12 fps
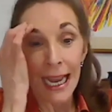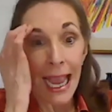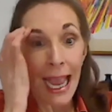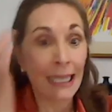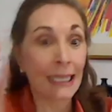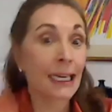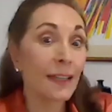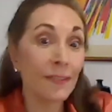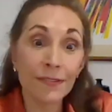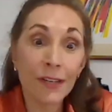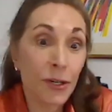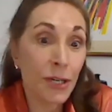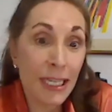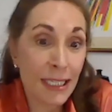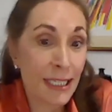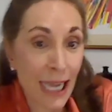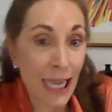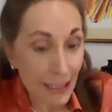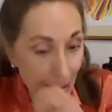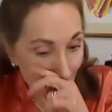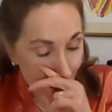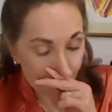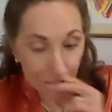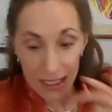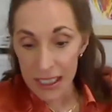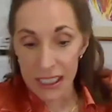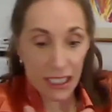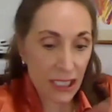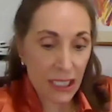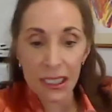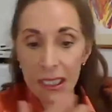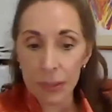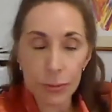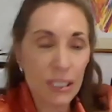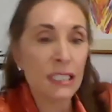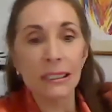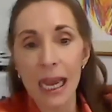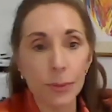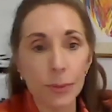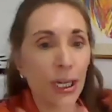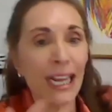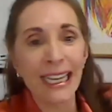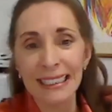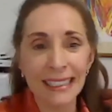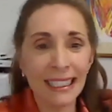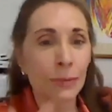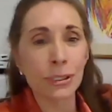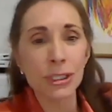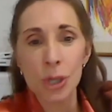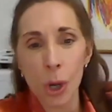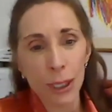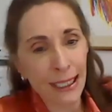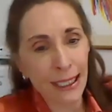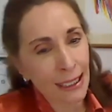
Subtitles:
And I got very excited because he was collaborating and they were talking.